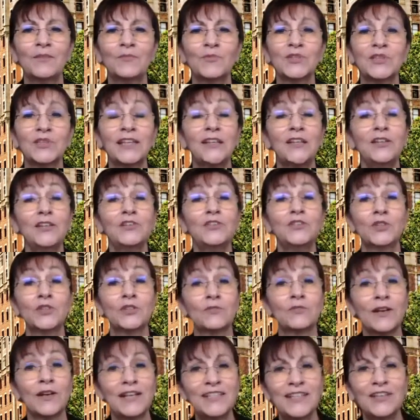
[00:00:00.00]
related to
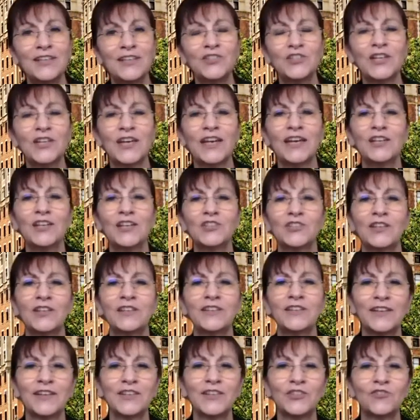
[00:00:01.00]
the right to education
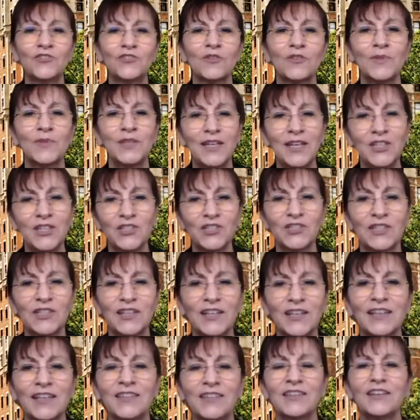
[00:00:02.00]
and non-discrimination
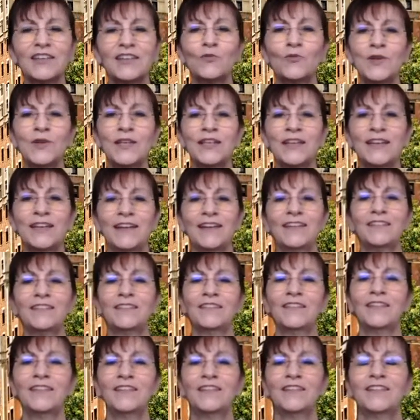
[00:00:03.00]
that I think we
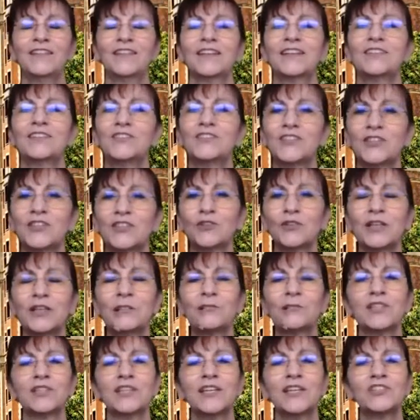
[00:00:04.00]
can consider
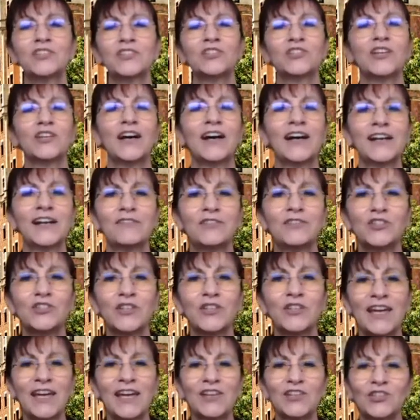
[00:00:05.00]
in relation to higher
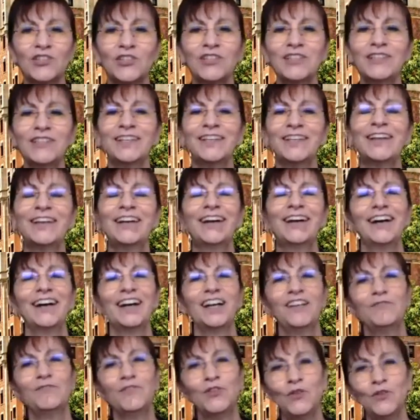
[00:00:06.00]
education.
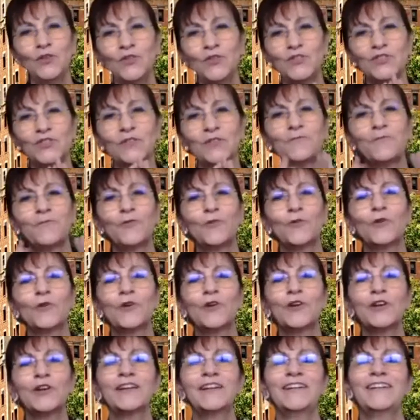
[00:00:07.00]
I've used the
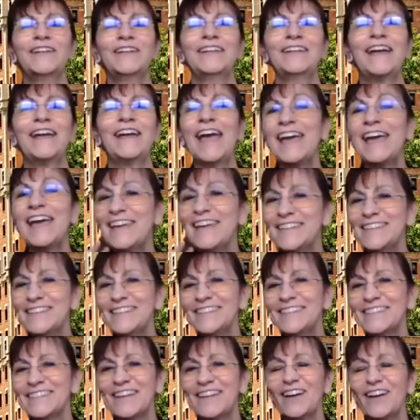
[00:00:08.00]
4
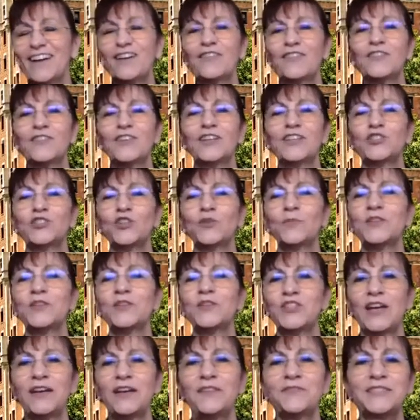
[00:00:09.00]
A's of
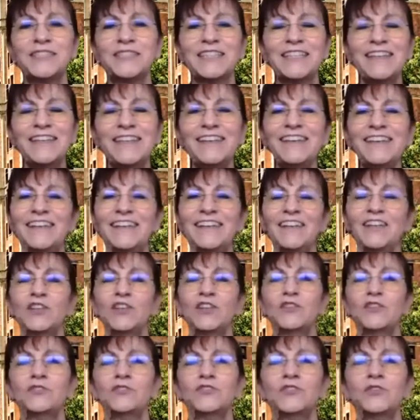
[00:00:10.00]
Tomaszewski
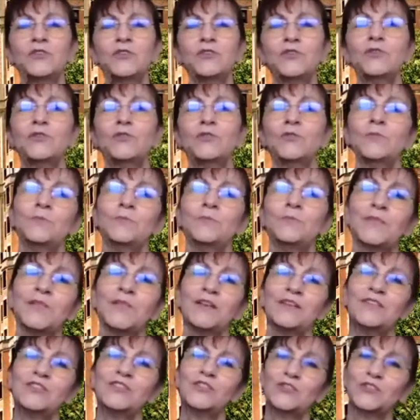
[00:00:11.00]
to
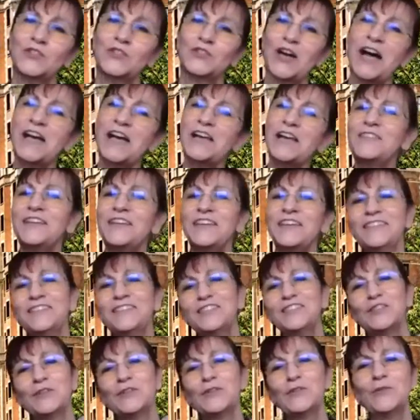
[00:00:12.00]
dive
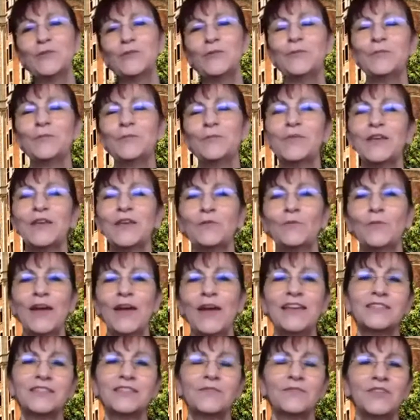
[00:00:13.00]
into
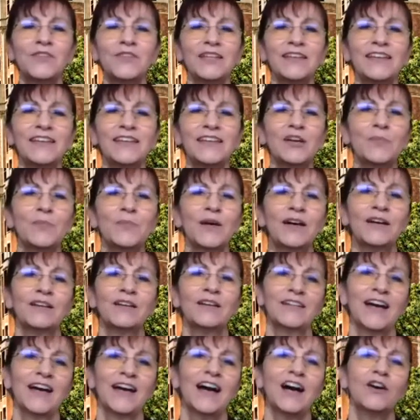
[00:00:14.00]
ways of thinking
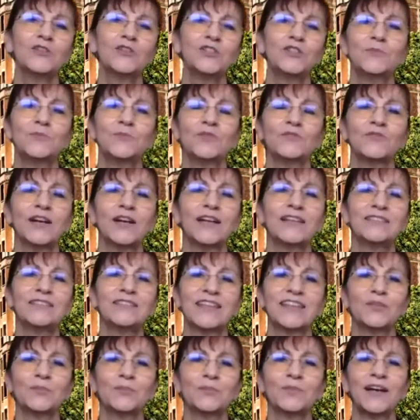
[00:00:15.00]
about how human
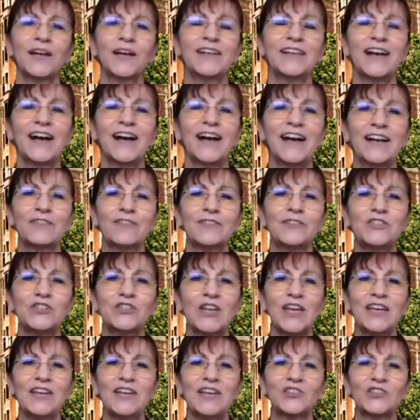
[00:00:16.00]
rights can apply to higher
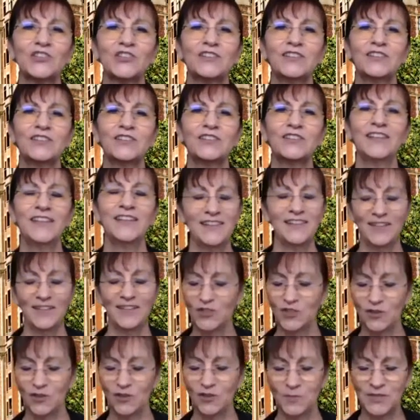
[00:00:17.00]
education
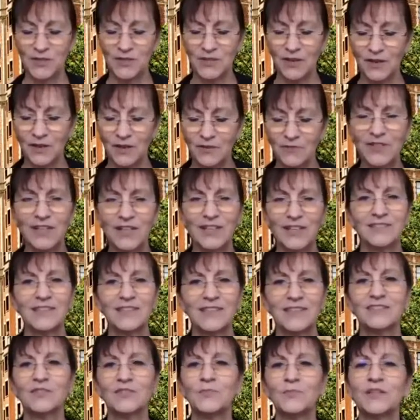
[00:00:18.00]
in terms of
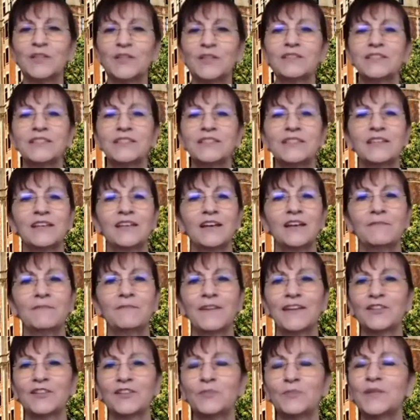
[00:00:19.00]
accessibility,
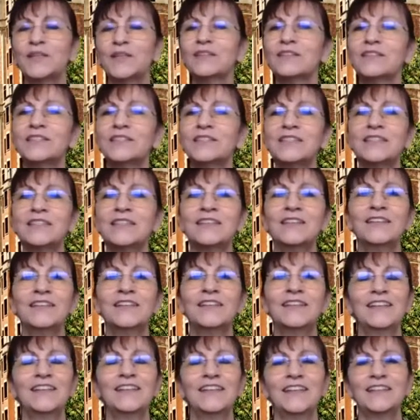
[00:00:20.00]

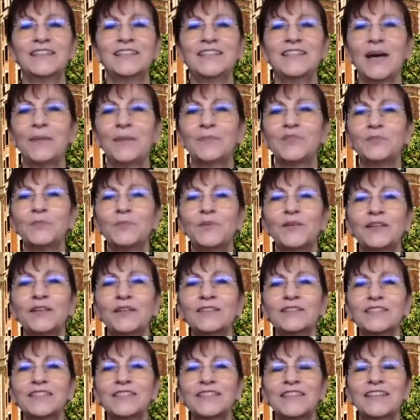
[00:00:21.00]
availability,
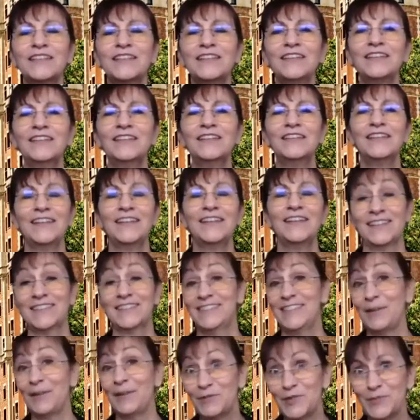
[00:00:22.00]
adaptability,
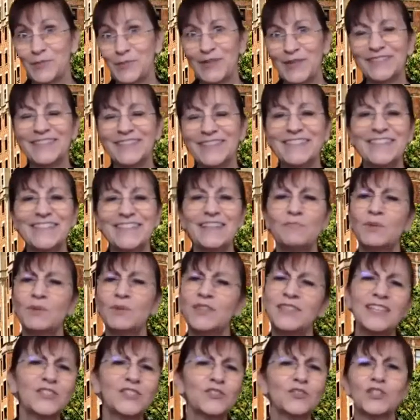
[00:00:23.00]
acceptability,
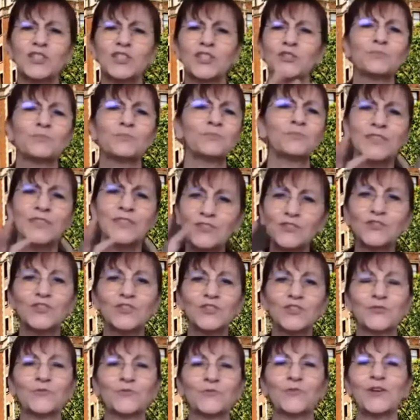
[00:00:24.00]
but these are
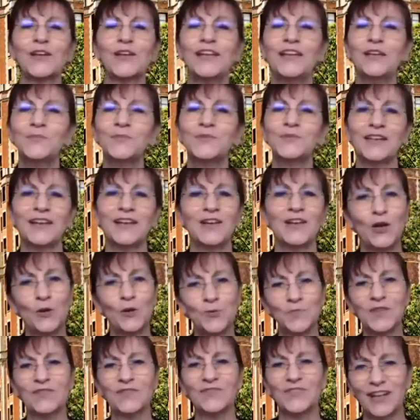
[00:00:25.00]
just frames. I
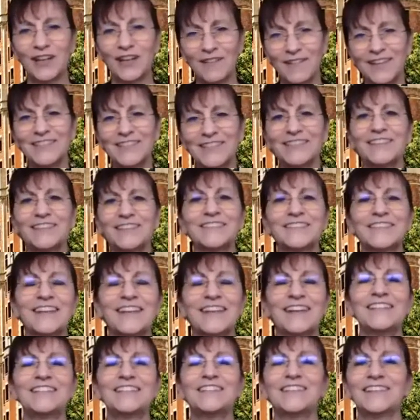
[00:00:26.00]
hope that the content
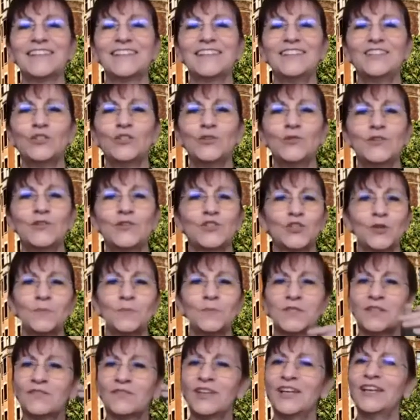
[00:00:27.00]
that I dug into in
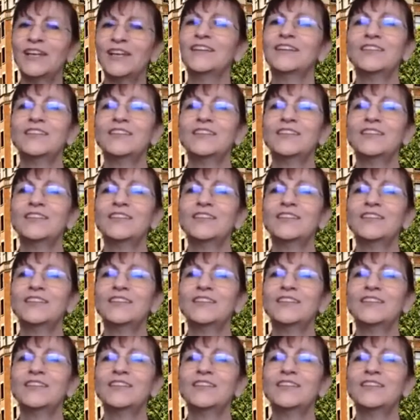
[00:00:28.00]
terms of